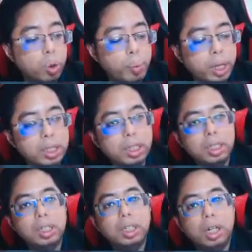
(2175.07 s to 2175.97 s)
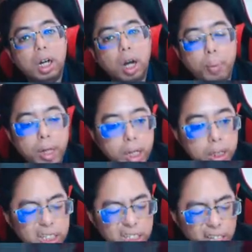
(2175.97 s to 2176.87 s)
No matter how many
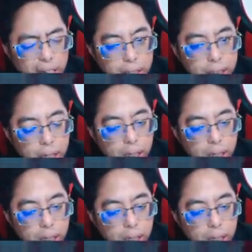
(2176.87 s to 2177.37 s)
years it takes,